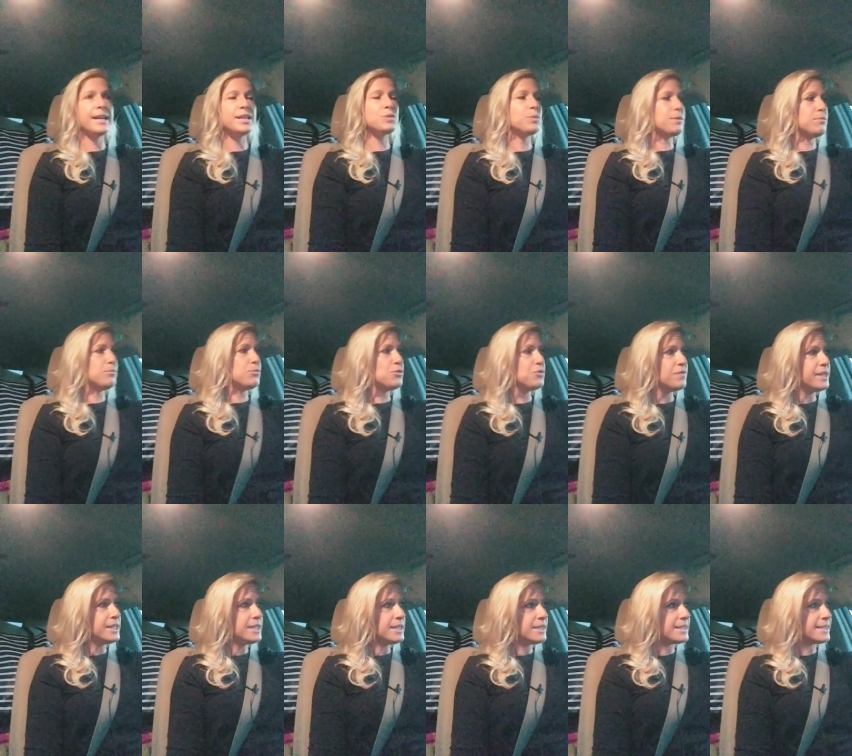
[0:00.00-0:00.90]
As we move
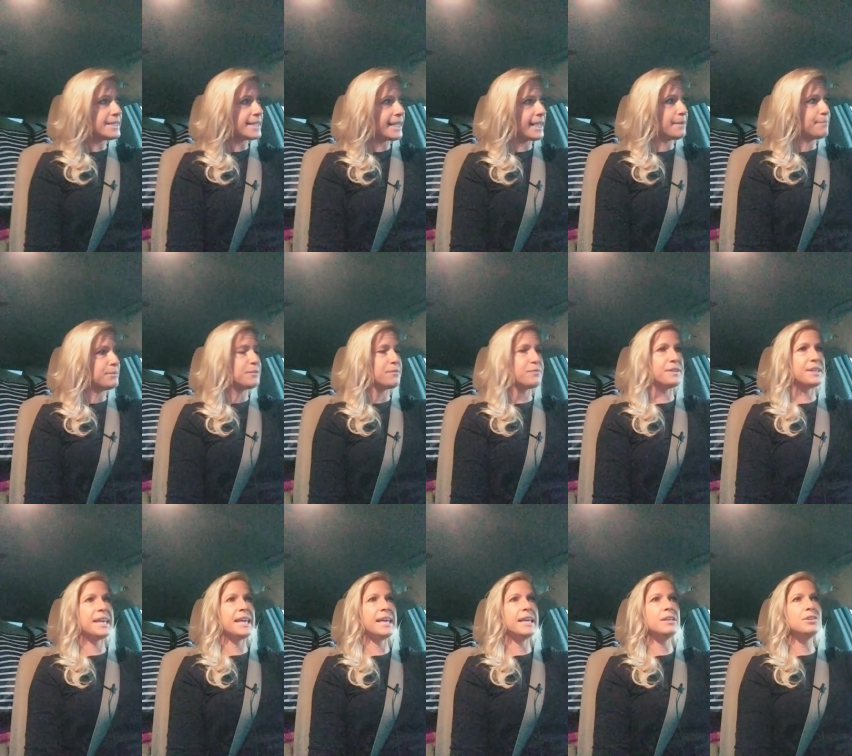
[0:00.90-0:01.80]
into this
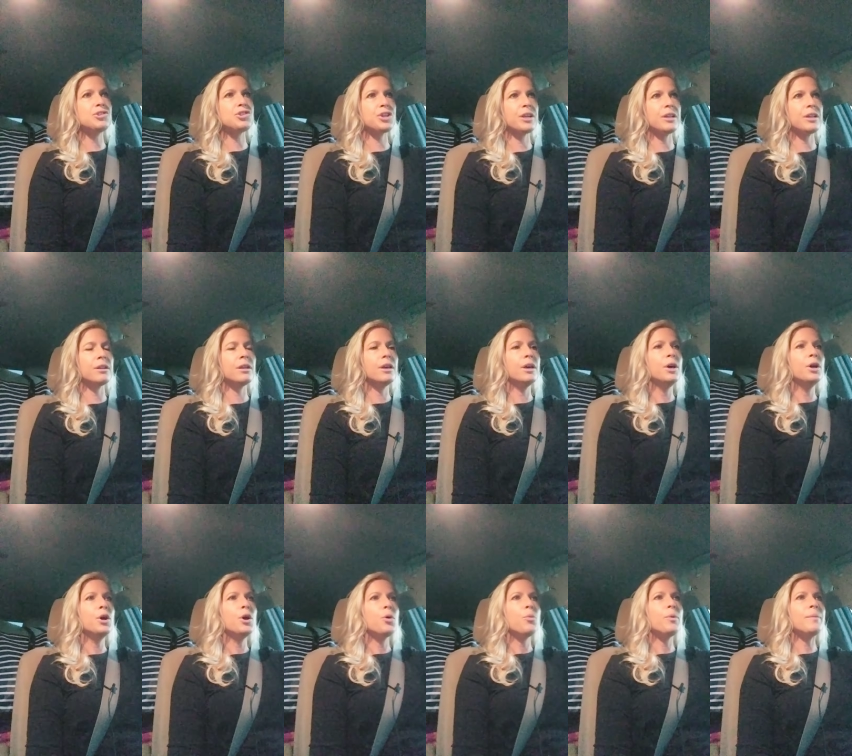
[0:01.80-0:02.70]

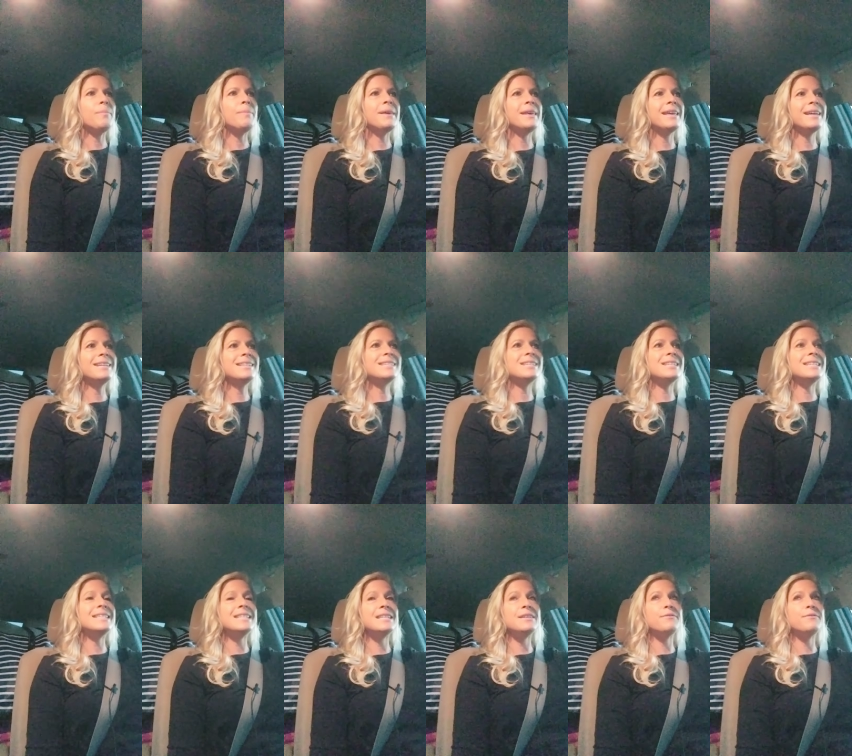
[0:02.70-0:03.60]
amplification, we begin to
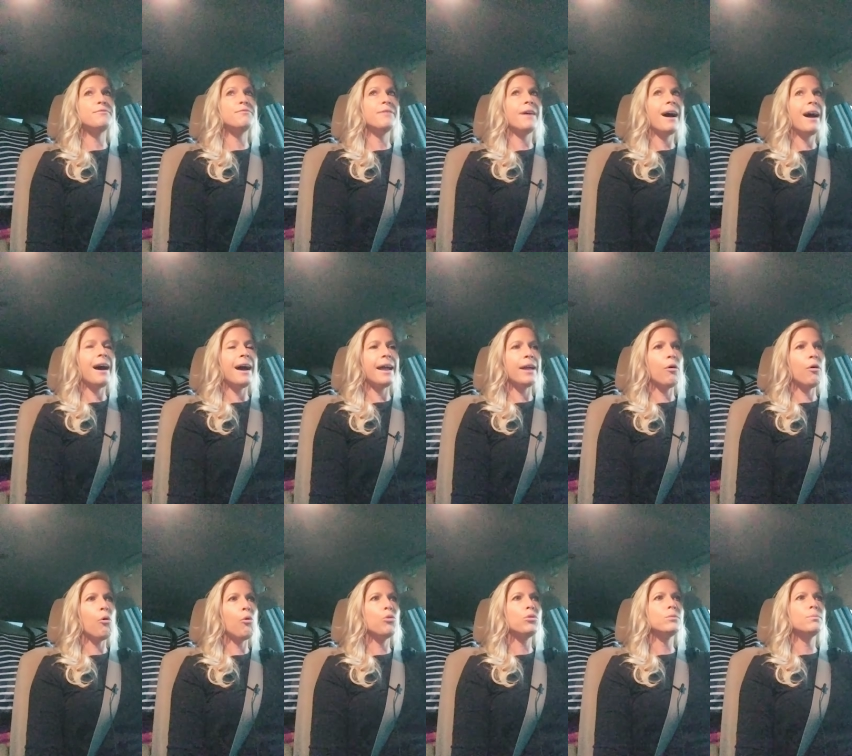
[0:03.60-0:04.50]
defy
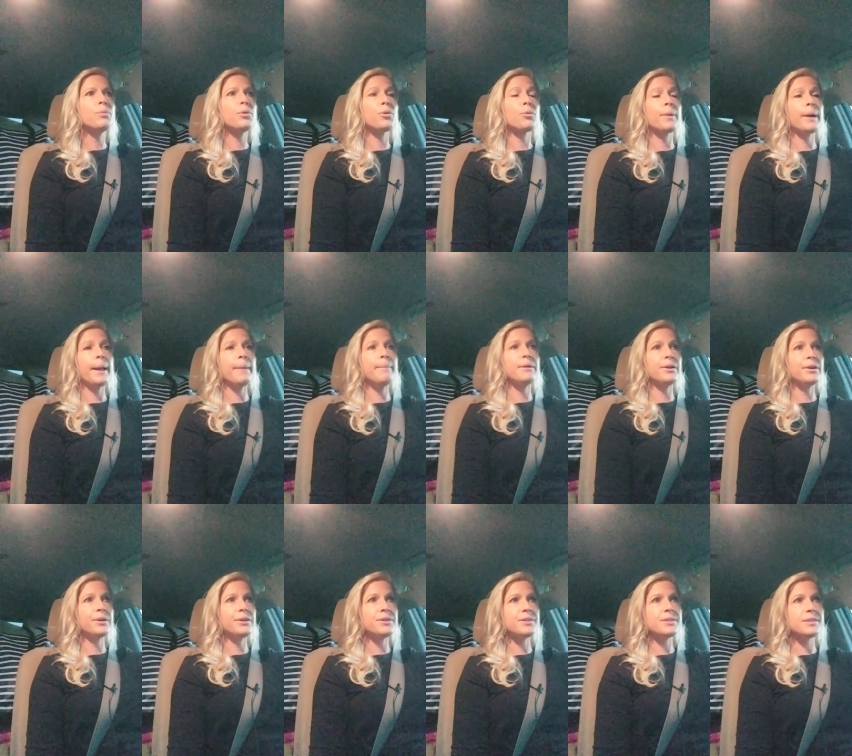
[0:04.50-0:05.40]
old
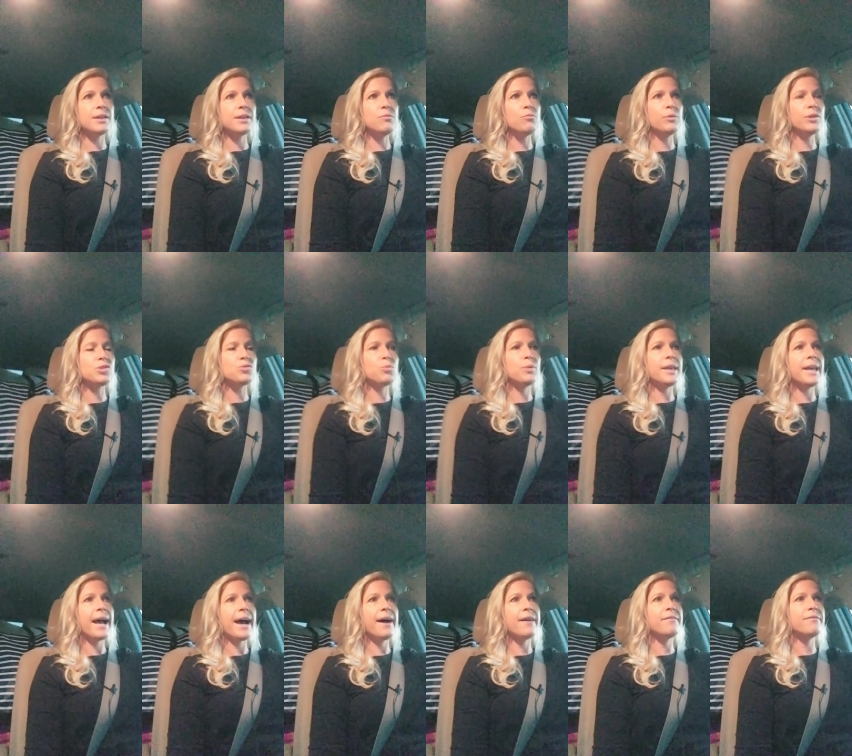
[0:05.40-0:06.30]
parameters in which we
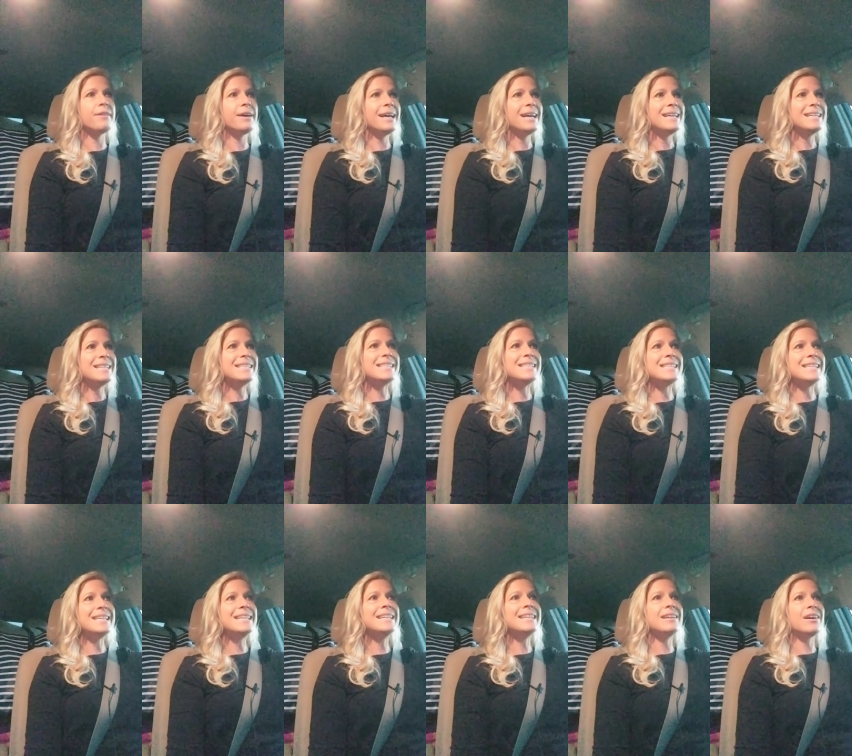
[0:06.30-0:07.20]
have
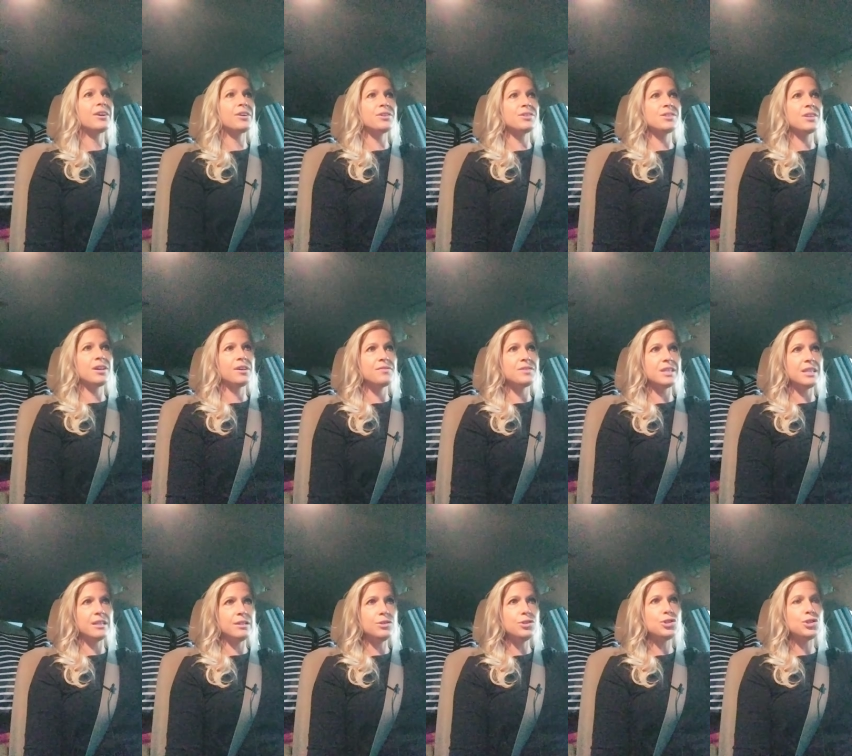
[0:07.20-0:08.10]
seated ourselves
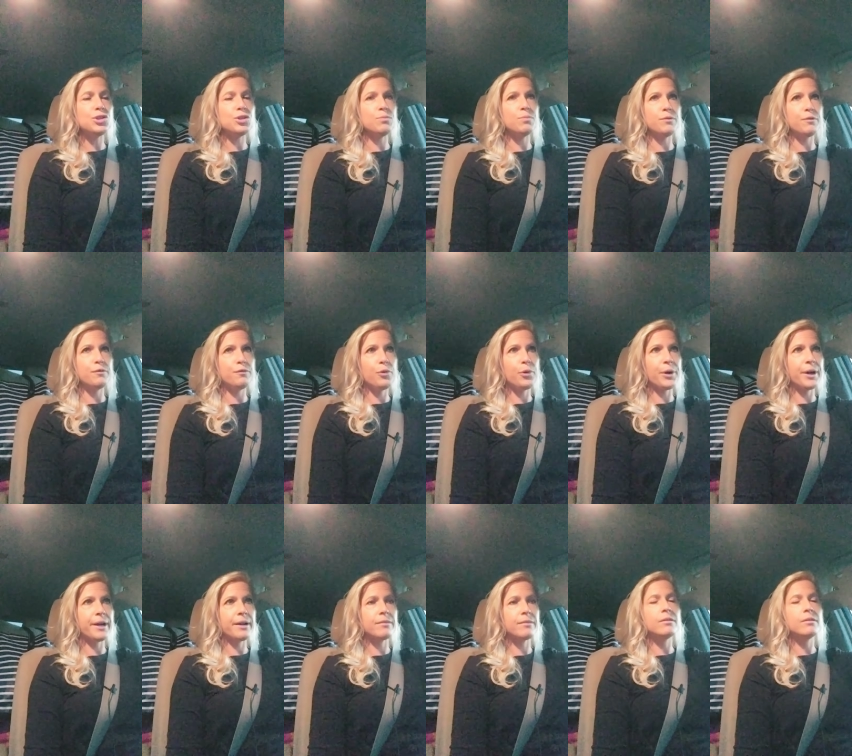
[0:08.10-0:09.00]
into before.